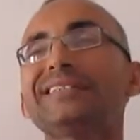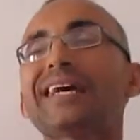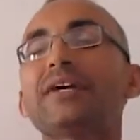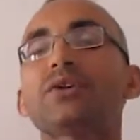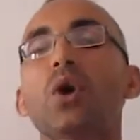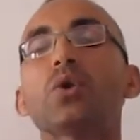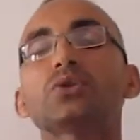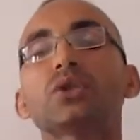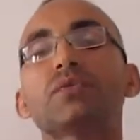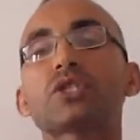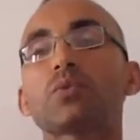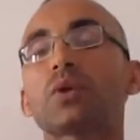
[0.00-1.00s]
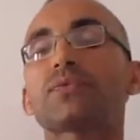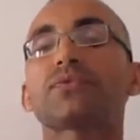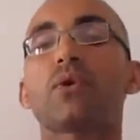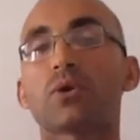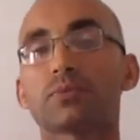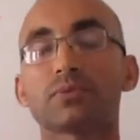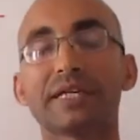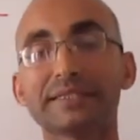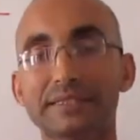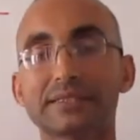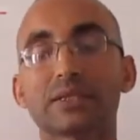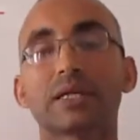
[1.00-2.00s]
an audiovisual form.
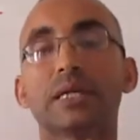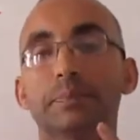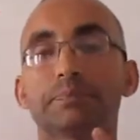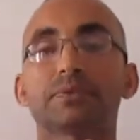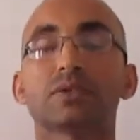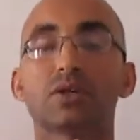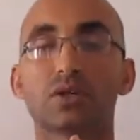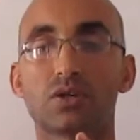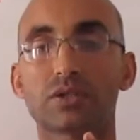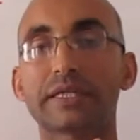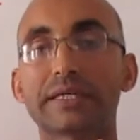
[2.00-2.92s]
It is a clip,